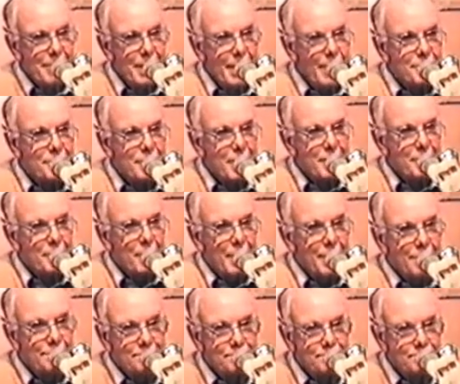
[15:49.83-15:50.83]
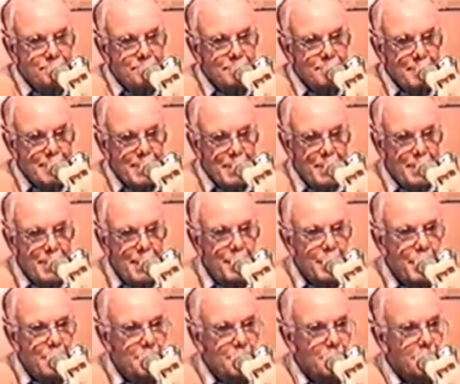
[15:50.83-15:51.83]
XJ1, and I'd
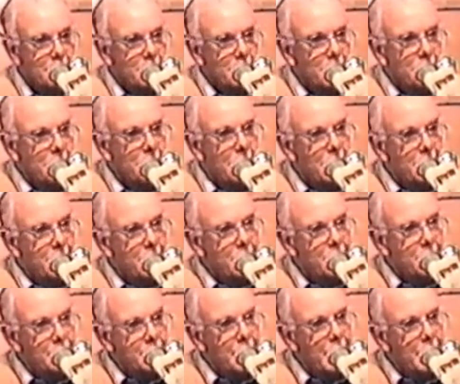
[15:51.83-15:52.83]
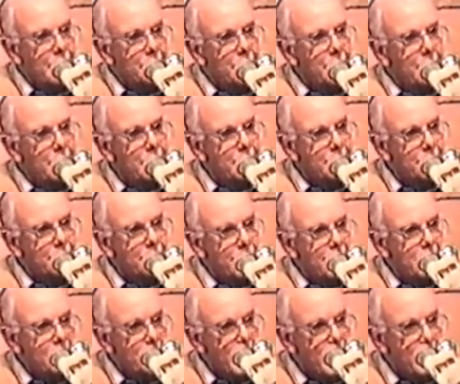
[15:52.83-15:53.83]
done some we do these things
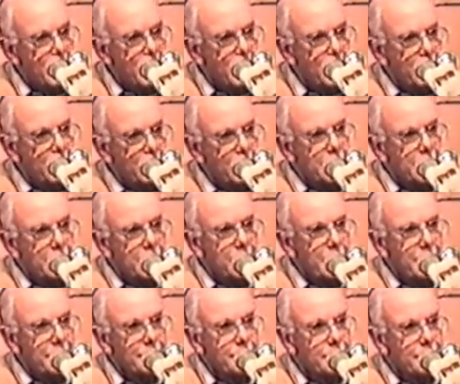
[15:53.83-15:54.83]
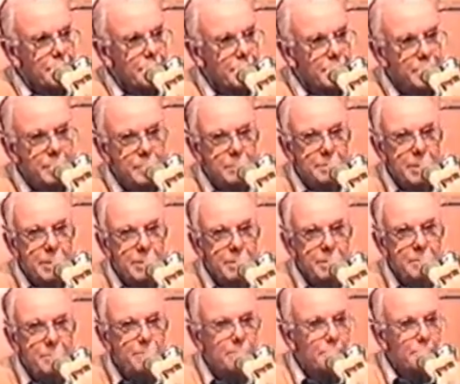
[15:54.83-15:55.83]
very technically, you know. You have all these great
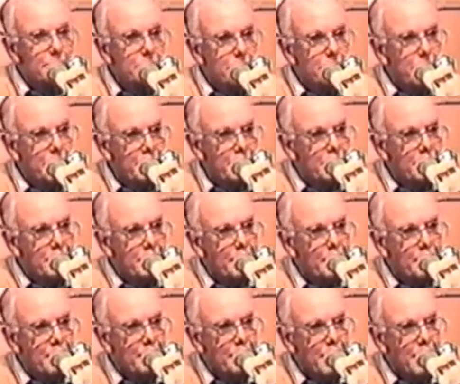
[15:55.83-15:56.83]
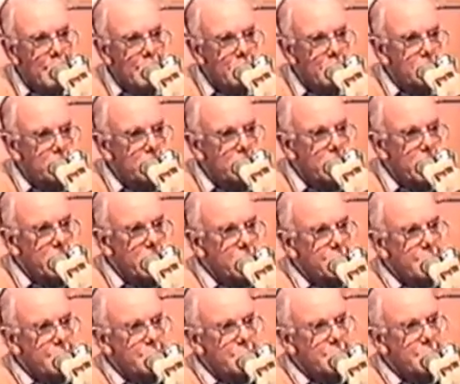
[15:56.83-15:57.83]
body of people around, and you cut a
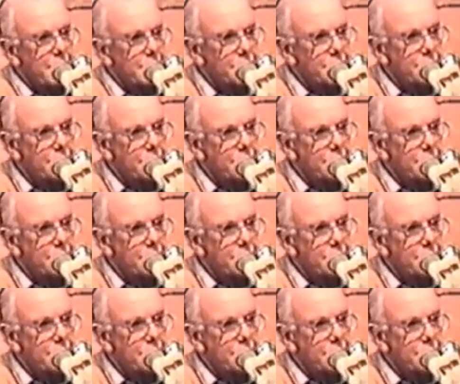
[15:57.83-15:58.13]
photograph in